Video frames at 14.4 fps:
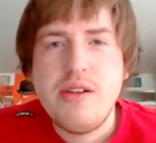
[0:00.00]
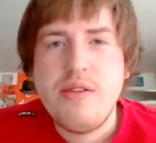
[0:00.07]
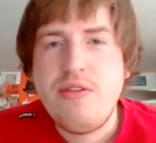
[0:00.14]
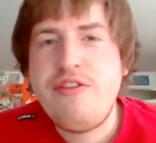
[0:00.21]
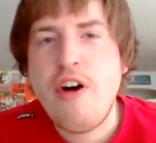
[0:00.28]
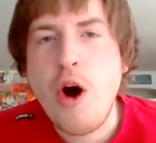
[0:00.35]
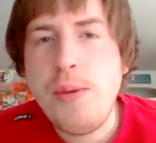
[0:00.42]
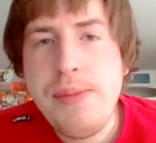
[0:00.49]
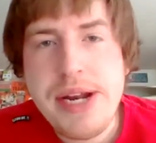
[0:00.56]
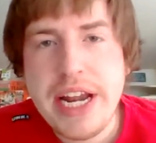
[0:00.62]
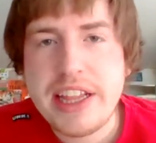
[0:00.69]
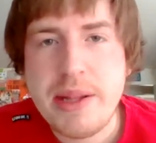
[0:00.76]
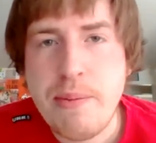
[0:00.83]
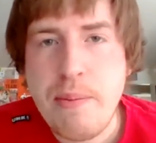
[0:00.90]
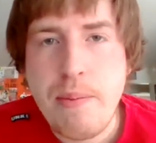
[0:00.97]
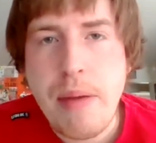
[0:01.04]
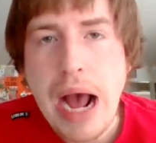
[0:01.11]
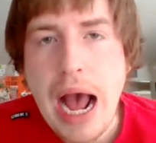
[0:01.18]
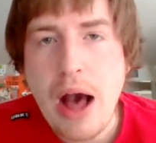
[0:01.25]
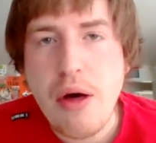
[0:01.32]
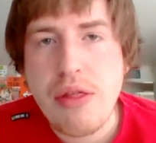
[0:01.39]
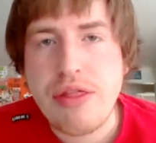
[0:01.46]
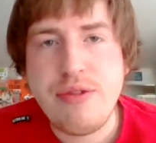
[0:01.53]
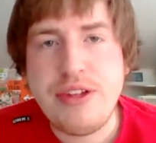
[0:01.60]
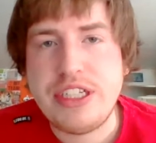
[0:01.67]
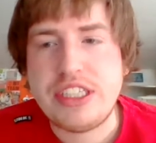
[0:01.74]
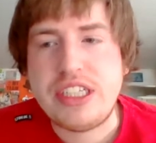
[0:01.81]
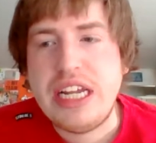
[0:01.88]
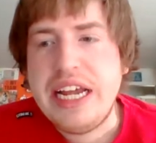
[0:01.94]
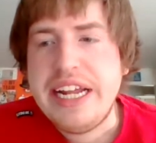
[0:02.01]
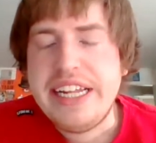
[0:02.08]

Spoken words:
foaming at the mouth, just